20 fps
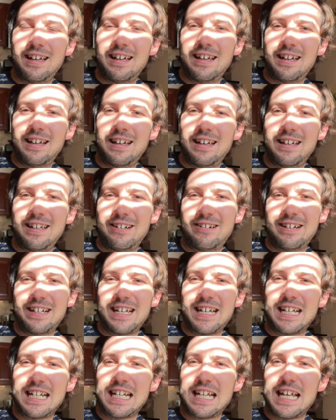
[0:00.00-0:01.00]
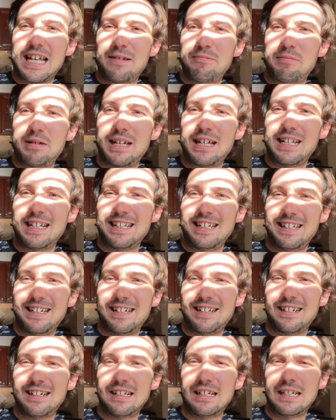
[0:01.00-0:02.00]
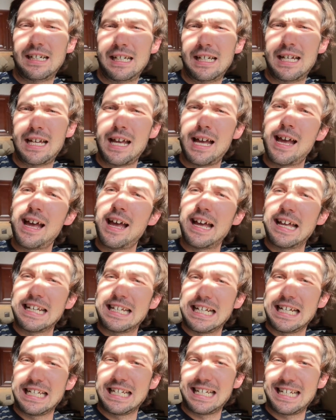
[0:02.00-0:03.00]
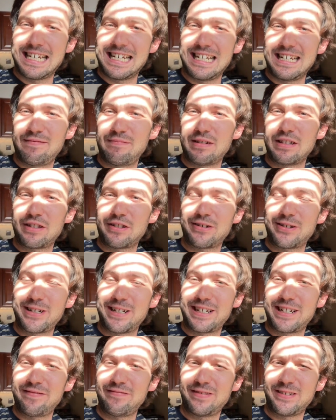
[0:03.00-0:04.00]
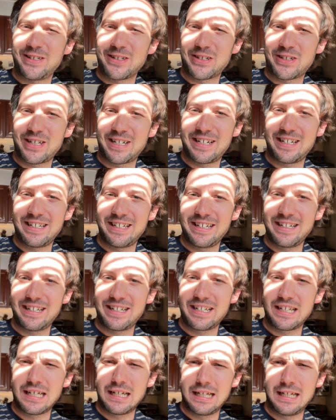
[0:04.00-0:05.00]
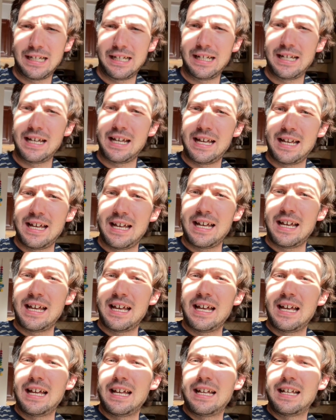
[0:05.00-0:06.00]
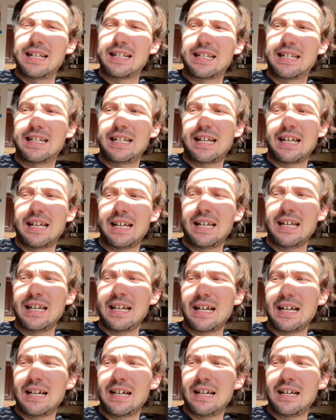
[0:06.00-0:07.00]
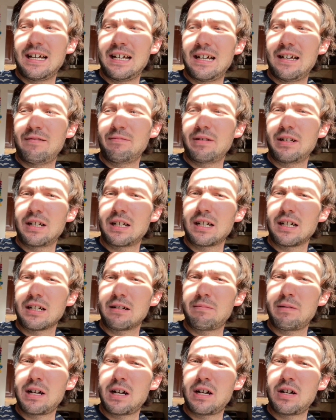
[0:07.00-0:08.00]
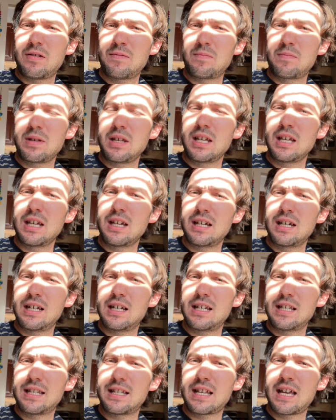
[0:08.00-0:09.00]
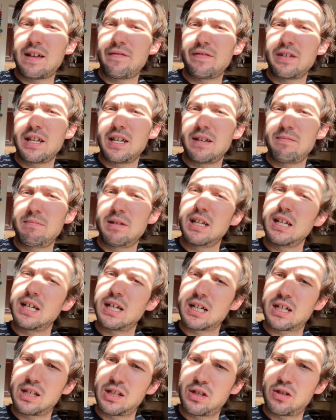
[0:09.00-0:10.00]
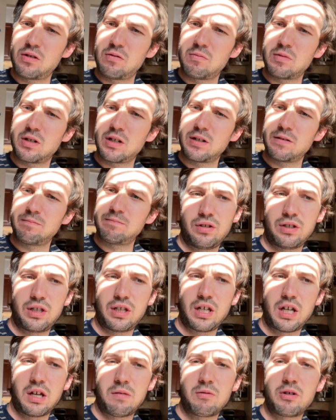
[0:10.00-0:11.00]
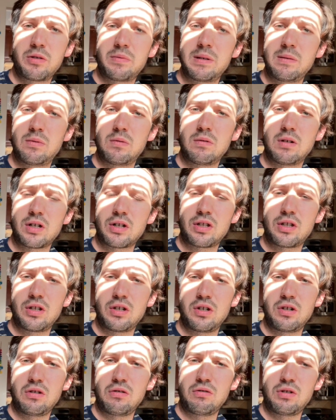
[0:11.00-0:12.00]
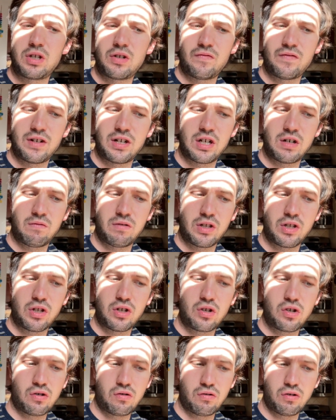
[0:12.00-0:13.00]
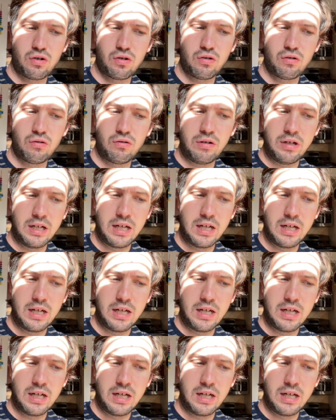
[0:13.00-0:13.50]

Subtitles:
Hey Internet, Ben here, day 10 of my 30-day vlog challenge. Today I'm going to talk about being a savvy media consumer. I think most people watch the news to find out what's true.